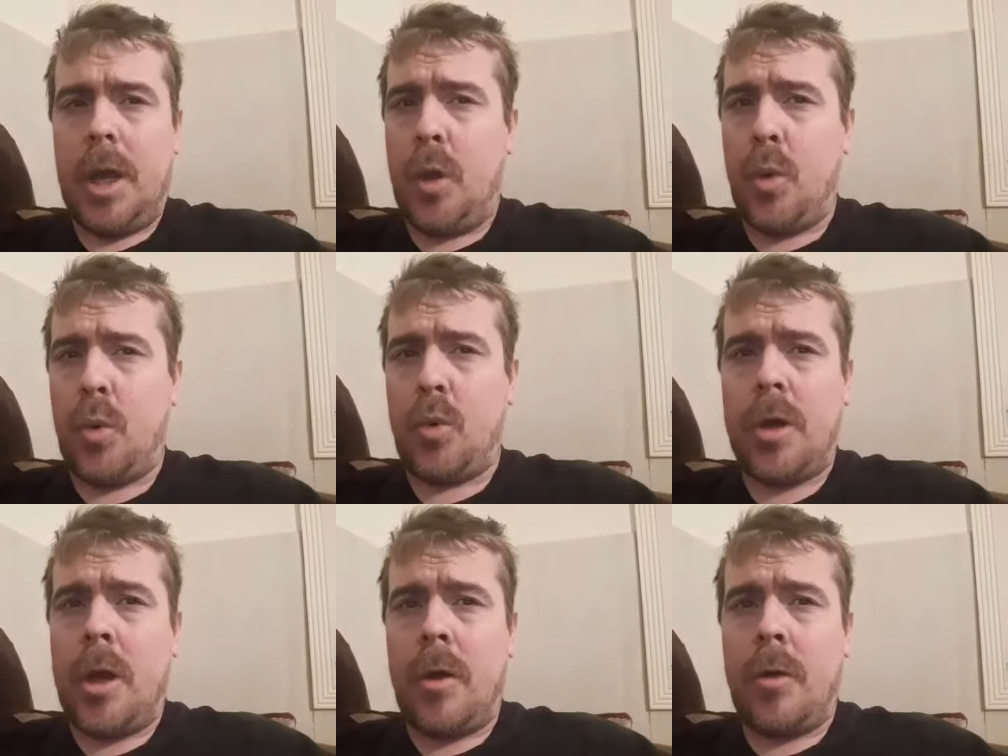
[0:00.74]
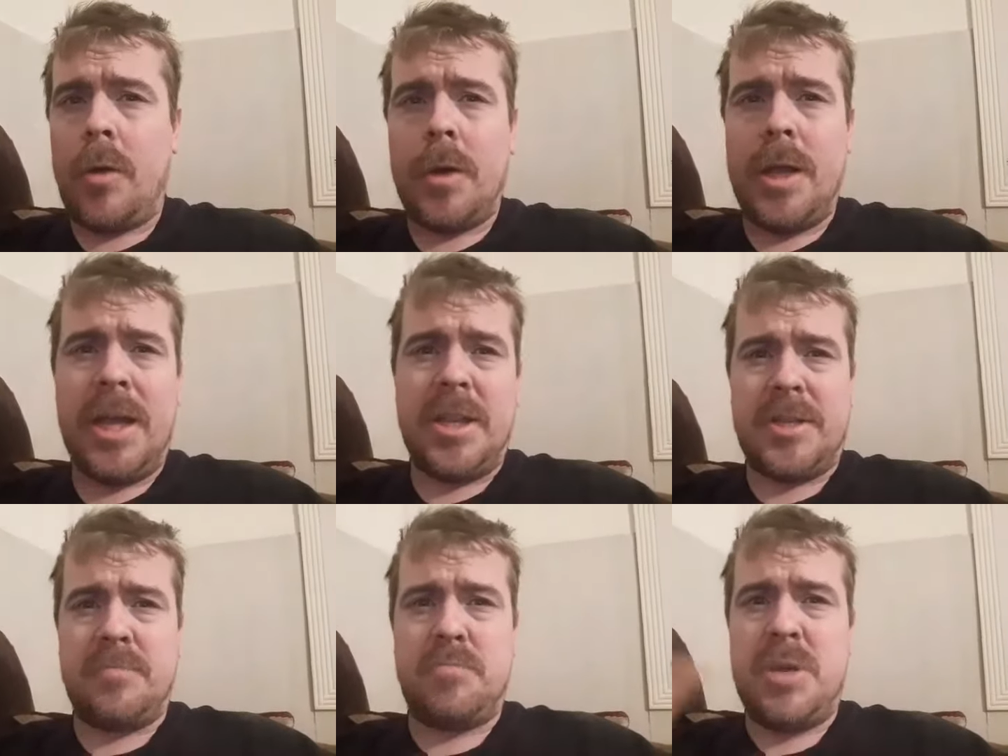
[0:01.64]
Hello, y'all.
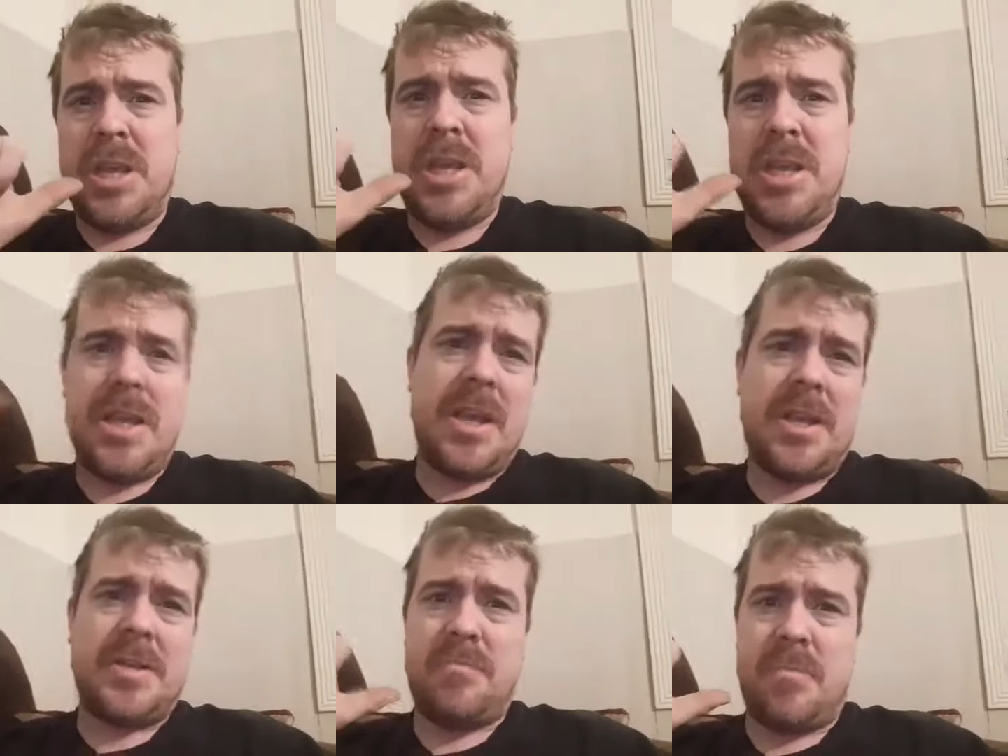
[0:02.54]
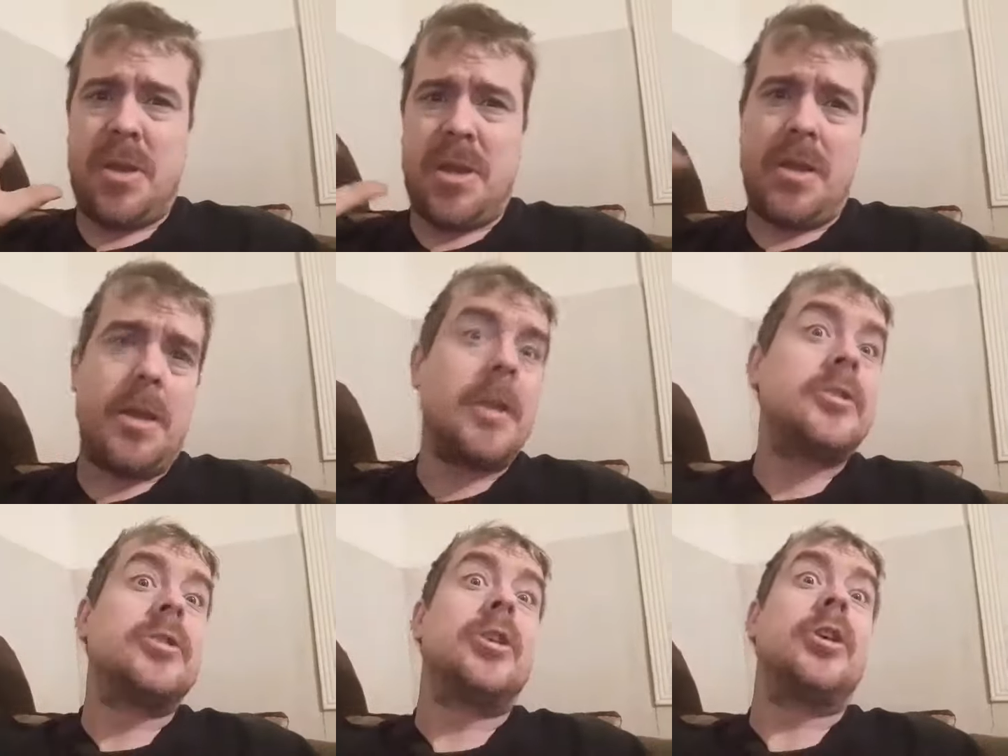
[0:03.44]
It's me. It's
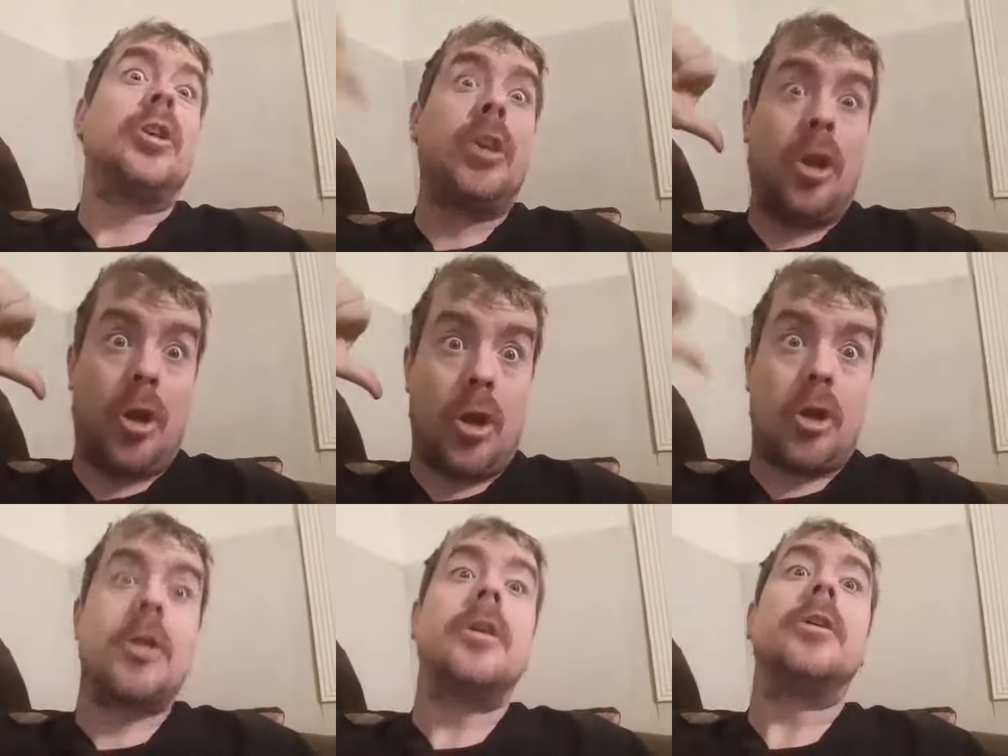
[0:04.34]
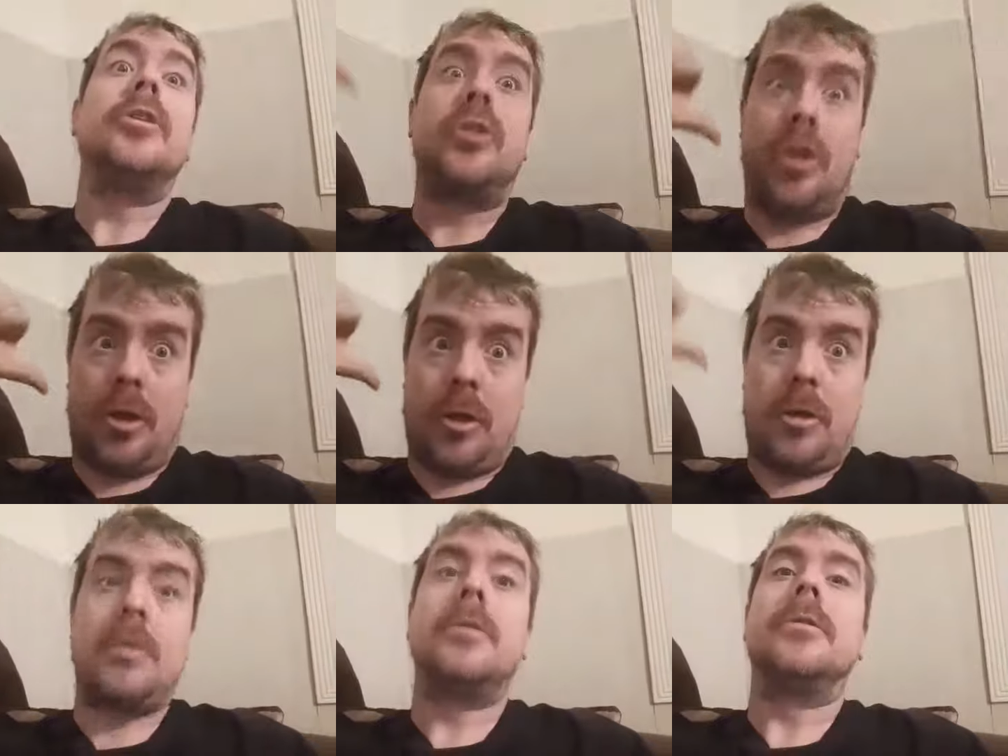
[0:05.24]
the
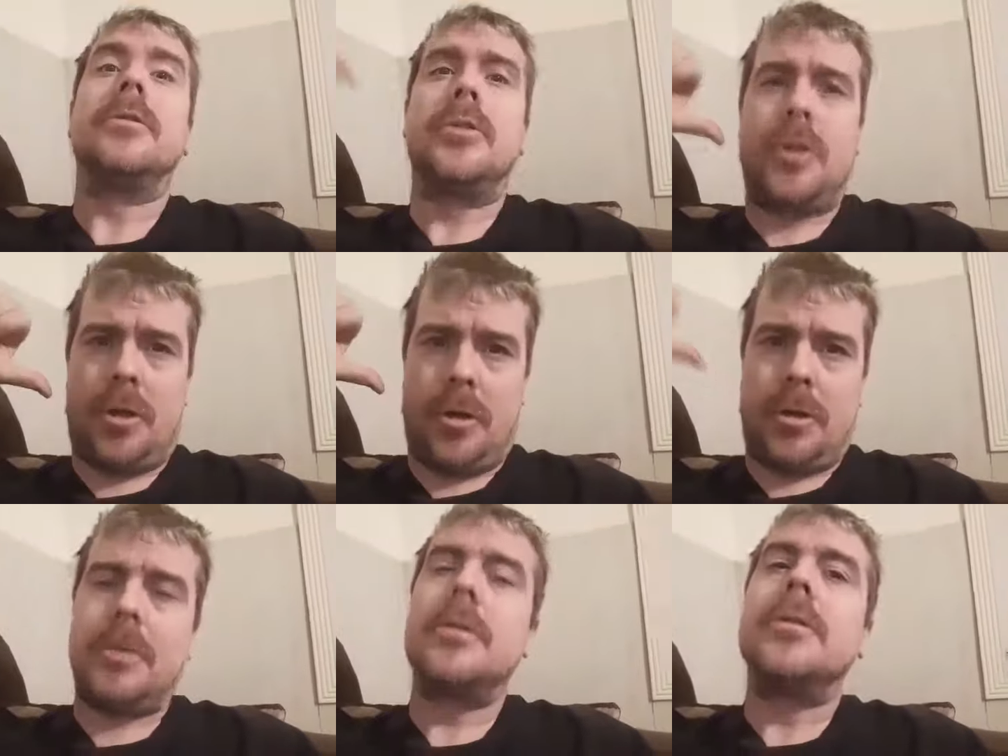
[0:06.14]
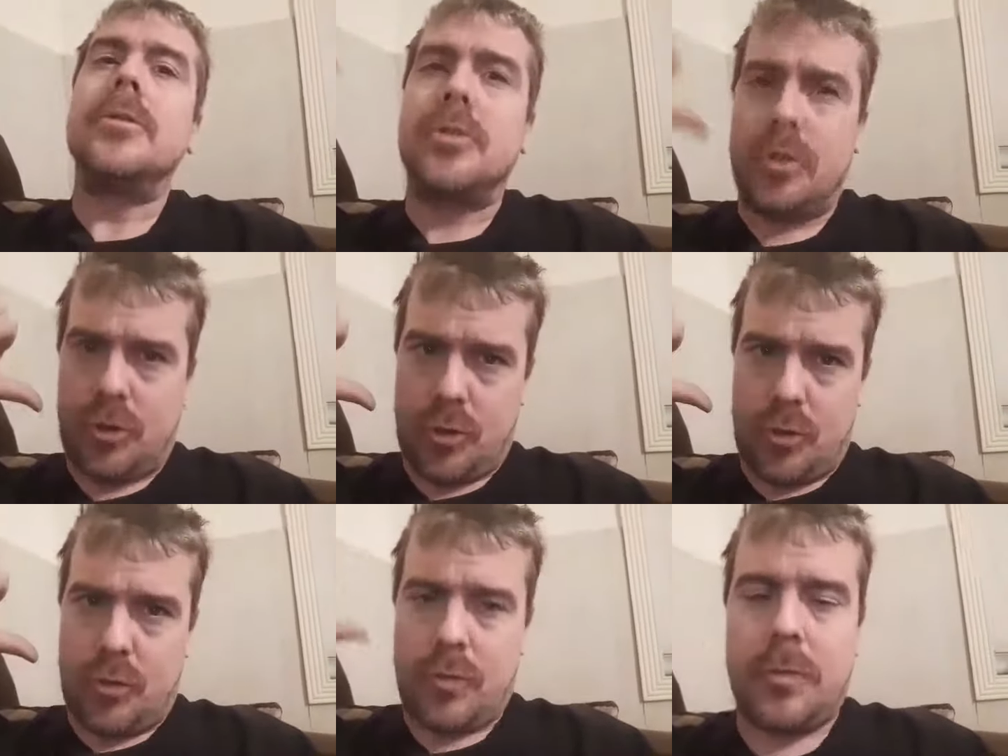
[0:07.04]
NDT
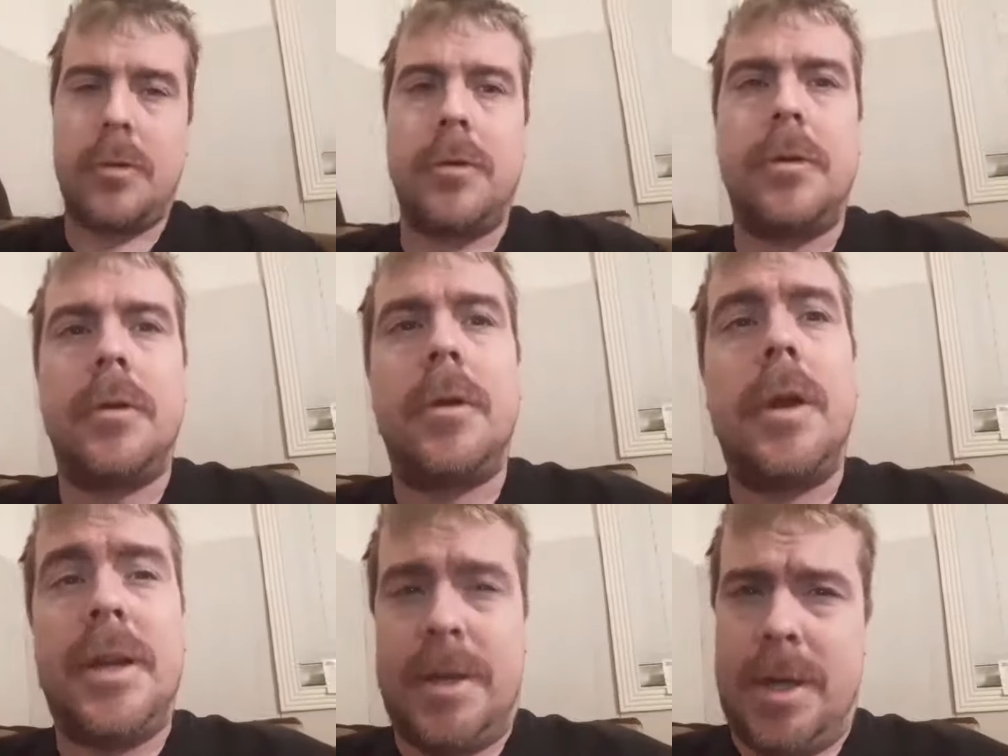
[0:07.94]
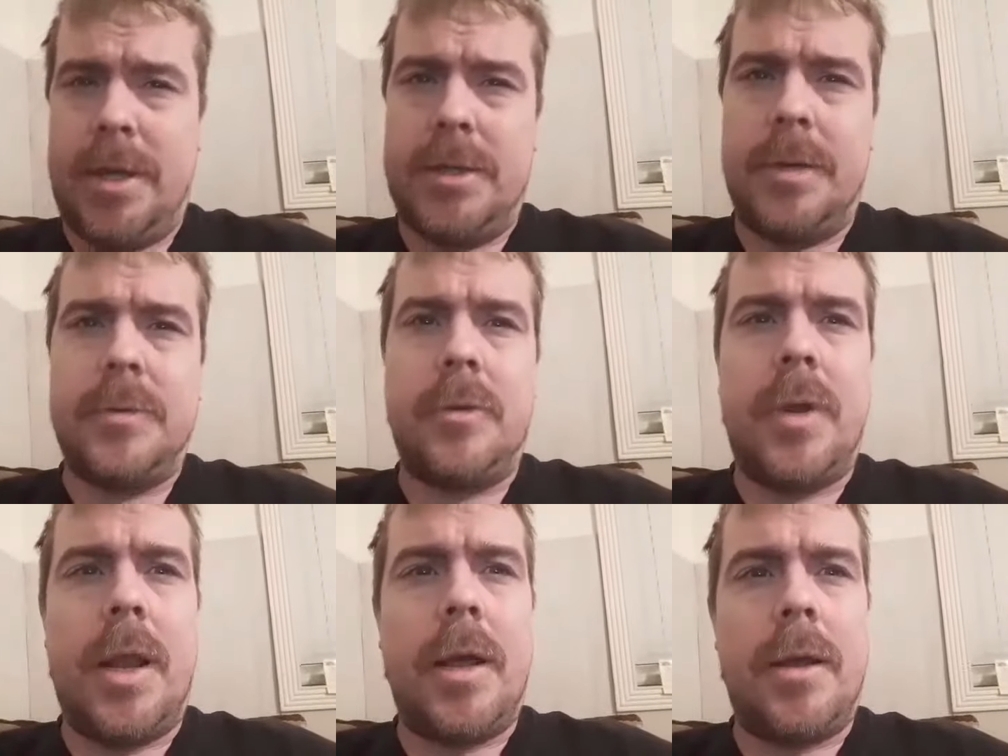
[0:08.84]
show. Today's
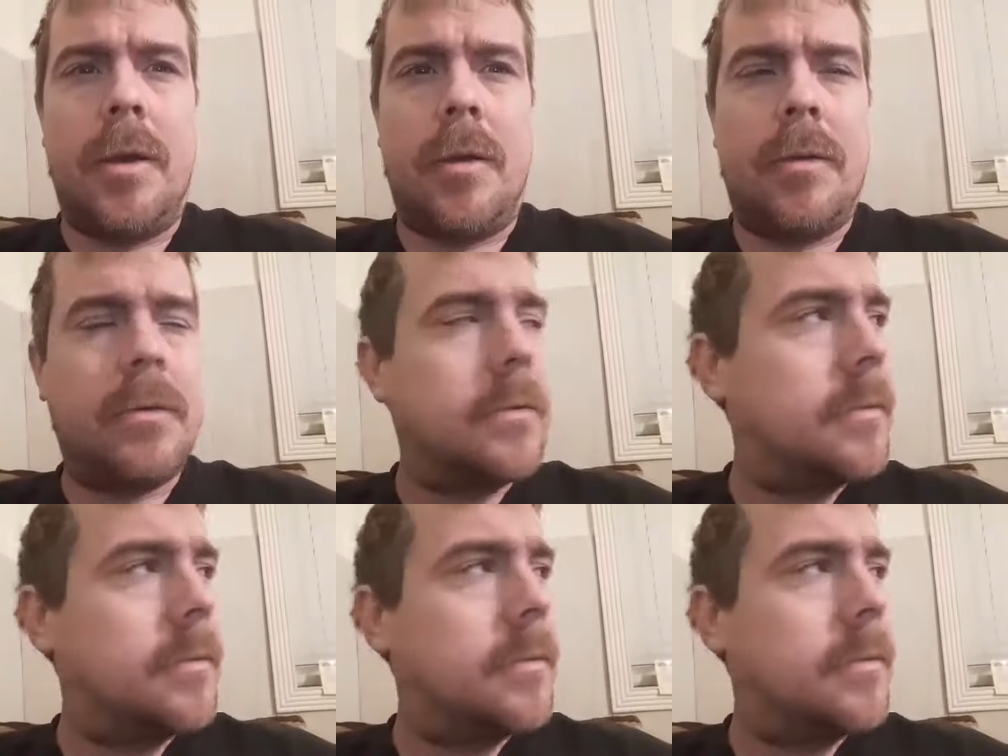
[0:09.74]
episode I like to call